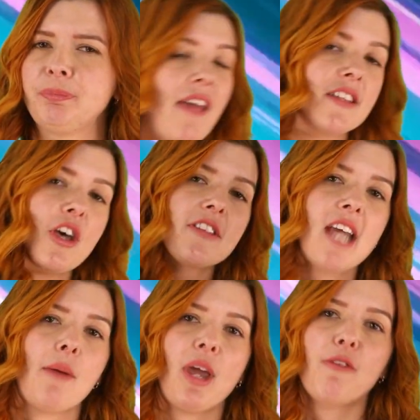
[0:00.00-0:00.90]
And that's all the
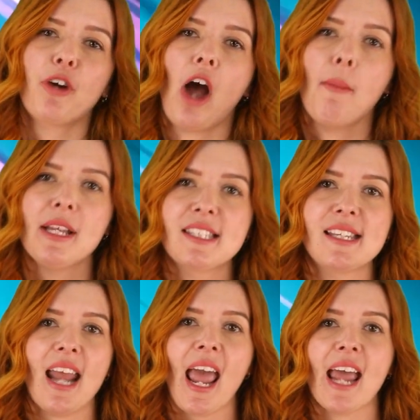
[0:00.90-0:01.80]
time we have for comments
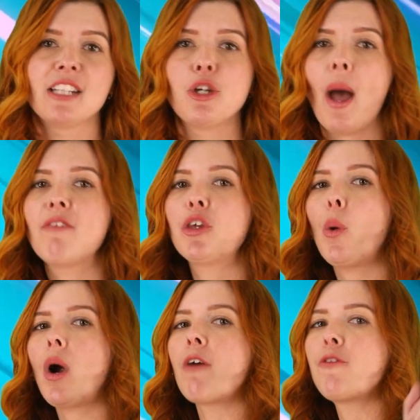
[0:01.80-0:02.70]
today. To have
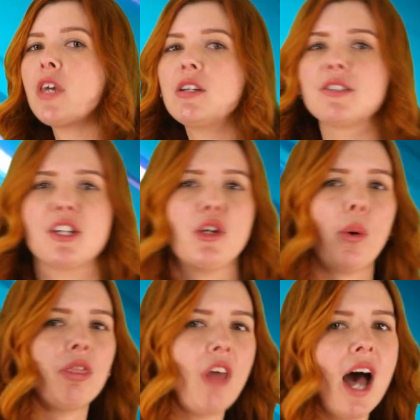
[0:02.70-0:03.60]
your feels and
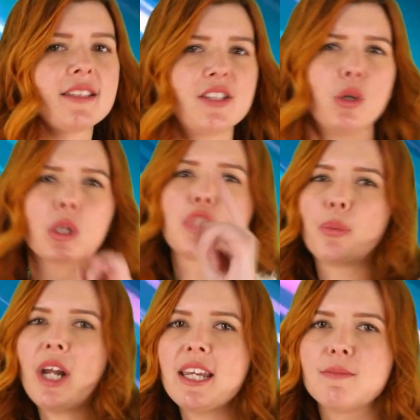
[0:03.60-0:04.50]
your thoughts and your
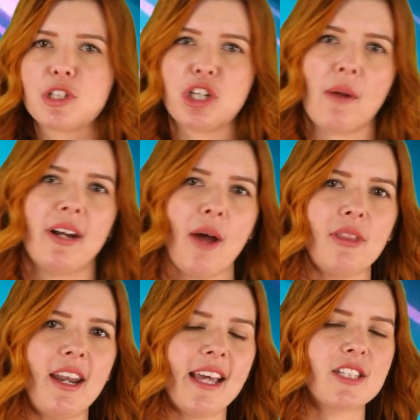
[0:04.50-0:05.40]
dreams shouted
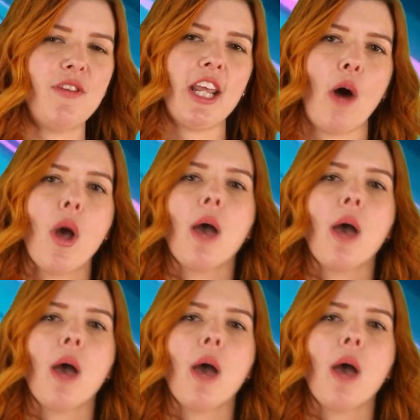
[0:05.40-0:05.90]
out in the next video,